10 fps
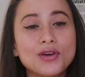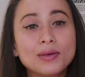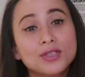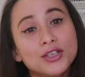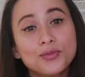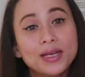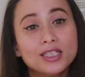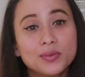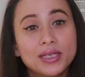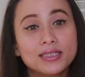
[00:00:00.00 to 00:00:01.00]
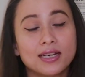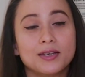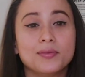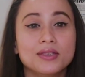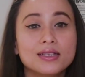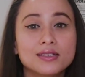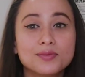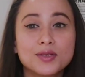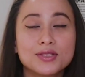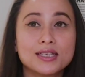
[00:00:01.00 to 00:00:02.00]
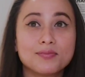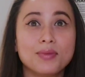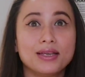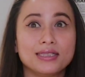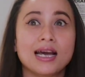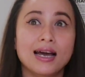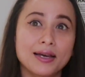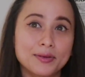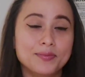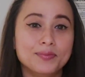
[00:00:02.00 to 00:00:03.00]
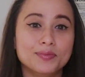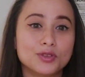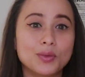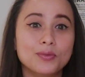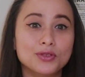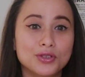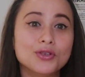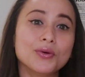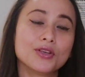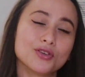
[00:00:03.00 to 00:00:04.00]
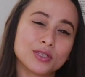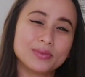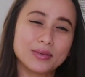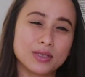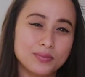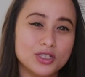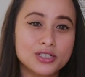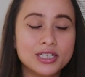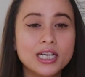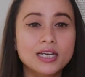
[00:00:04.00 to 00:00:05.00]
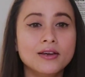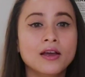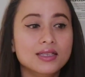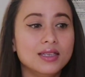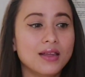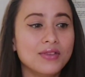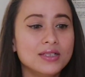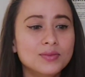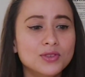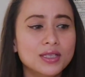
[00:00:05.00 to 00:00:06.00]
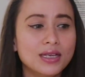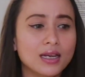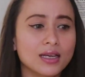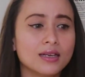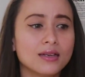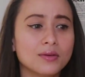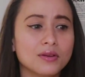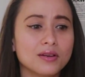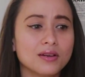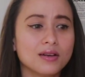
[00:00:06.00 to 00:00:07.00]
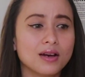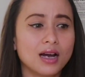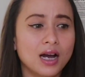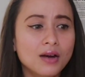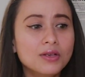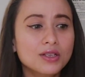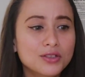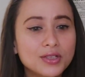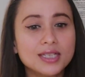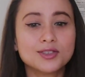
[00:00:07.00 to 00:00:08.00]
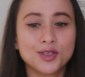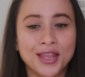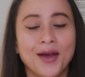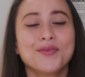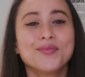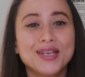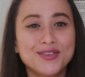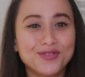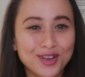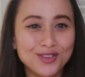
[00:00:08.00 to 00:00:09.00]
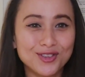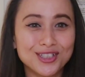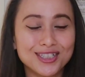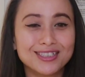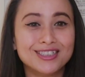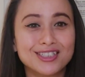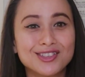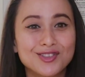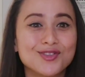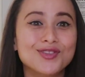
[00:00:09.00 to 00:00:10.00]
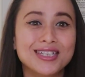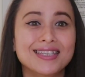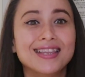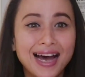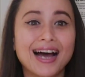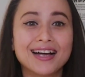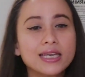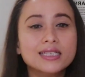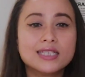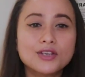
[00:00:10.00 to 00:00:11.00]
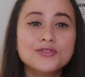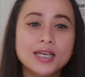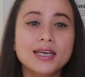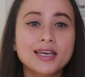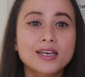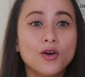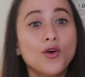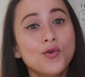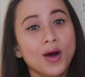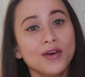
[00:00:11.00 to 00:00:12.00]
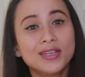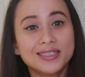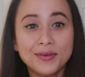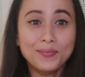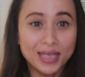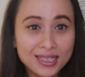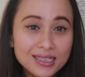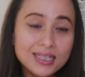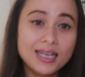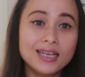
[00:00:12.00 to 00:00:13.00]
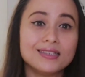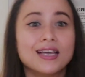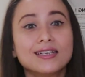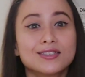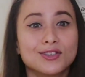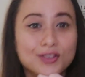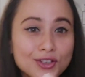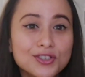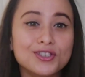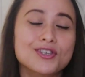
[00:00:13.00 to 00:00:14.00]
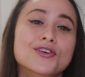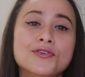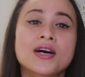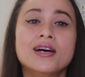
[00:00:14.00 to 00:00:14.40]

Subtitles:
I'm trying to manage my time, and that sometimes that's my time to be able to do it. You know, sometimes I'm just chilly. They seem to think like, how can you get to that many followers just doing that? Instead of saying, oh wow, that's amazing, that's good, you know.